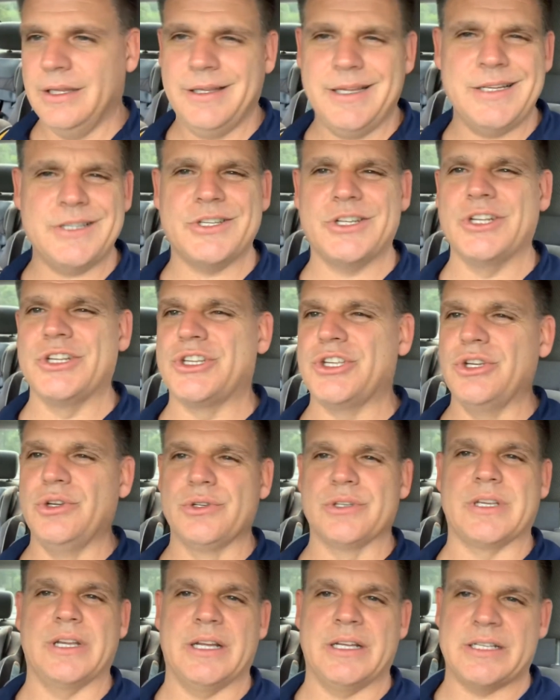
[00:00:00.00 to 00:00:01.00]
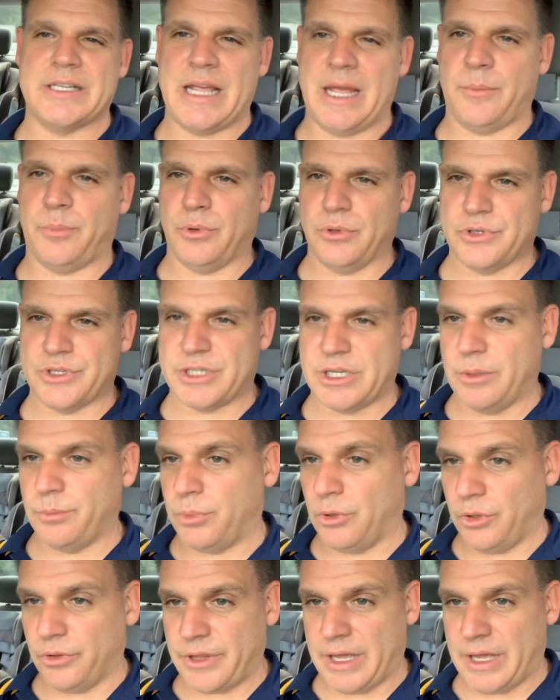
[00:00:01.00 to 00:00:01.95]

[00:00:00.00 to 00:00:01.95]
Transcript: Let's just use an example, simple,